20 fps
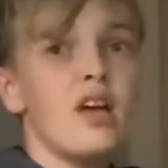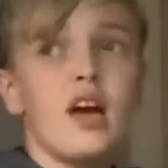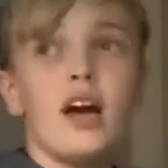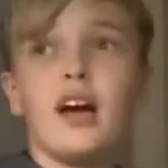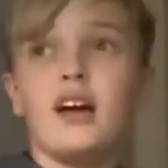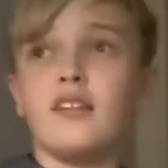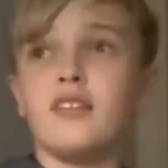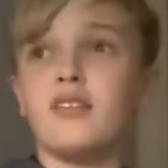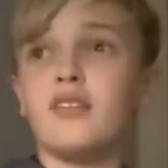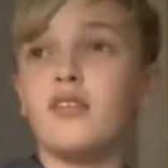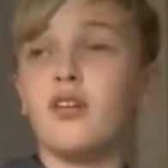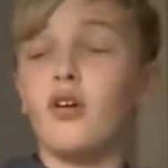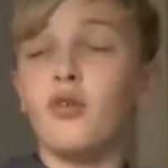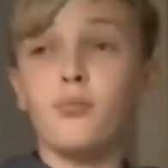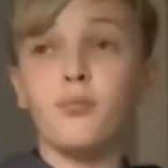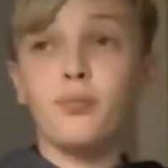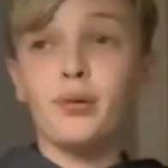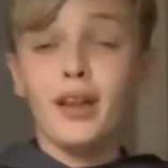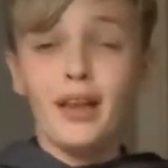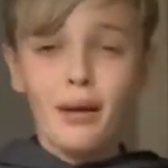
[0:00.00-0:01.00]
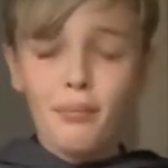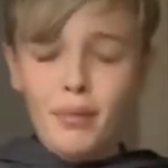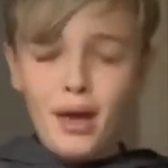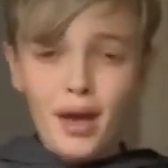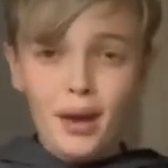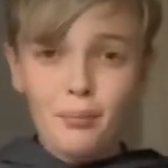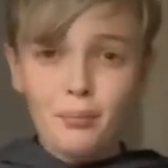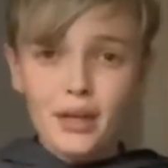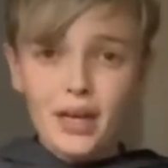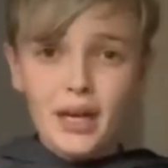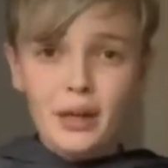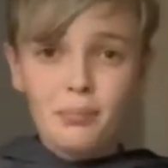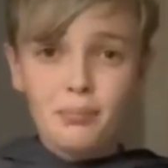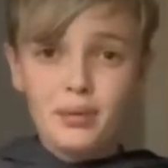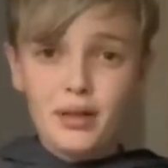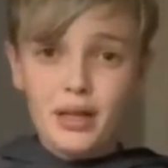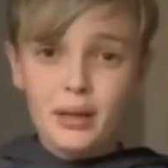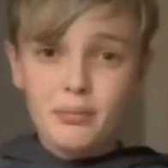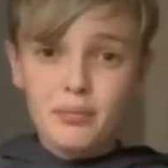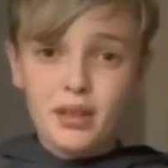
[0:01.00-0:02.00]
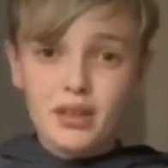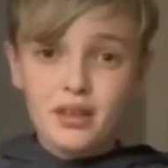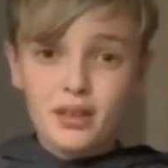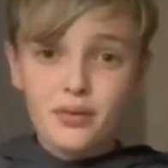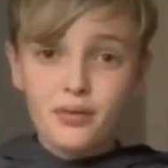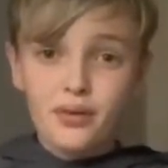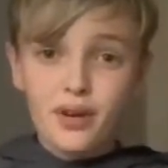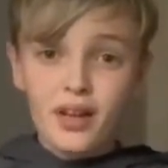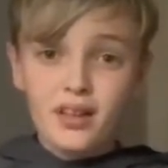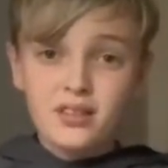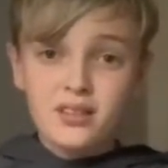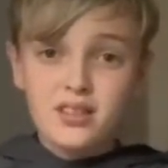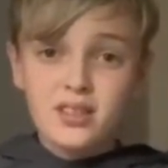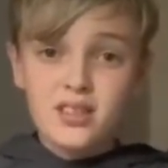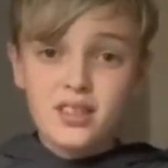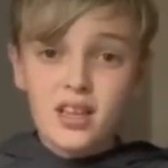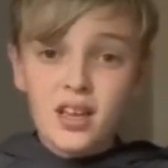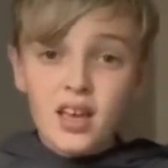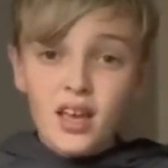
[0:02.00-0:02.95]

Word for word: I don't blame him. I blame the defence.